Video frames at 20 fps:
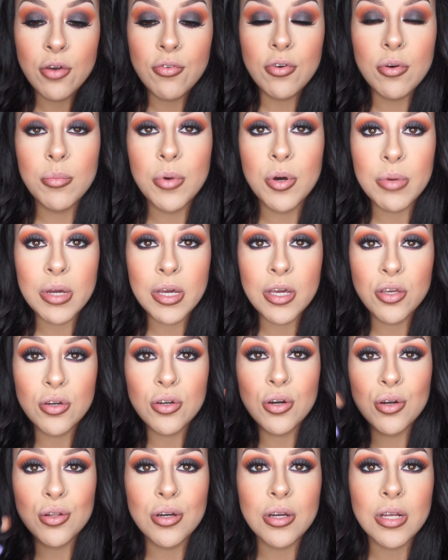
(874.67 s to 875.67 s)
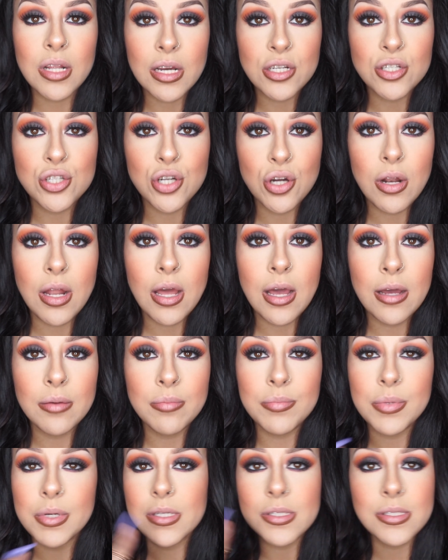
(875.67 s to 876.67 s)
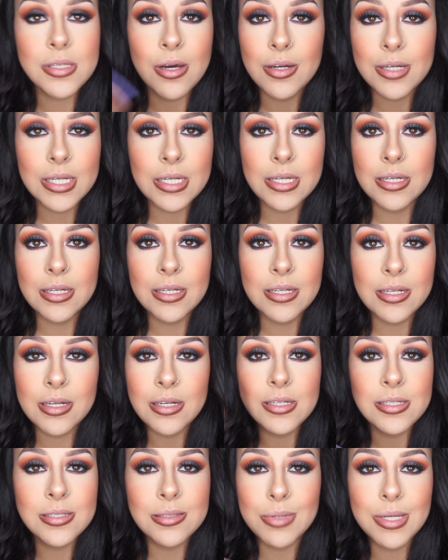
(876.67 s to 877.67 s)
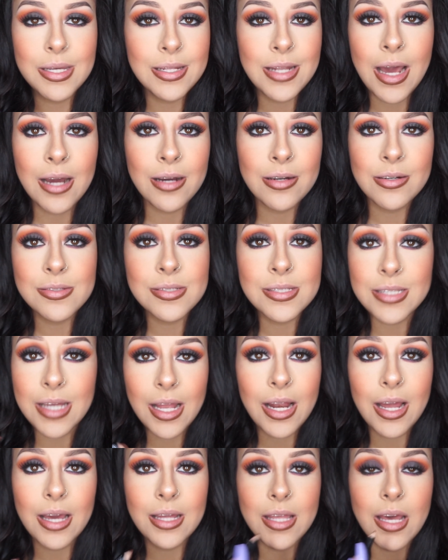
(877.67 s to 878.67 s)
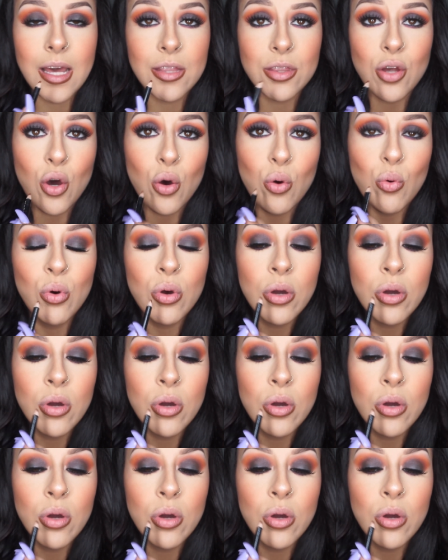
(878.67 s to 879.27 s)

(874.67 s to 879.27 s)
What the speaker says: For a moment, you're gonna look like a chola, but it's all good because we're not gonna stay like that though.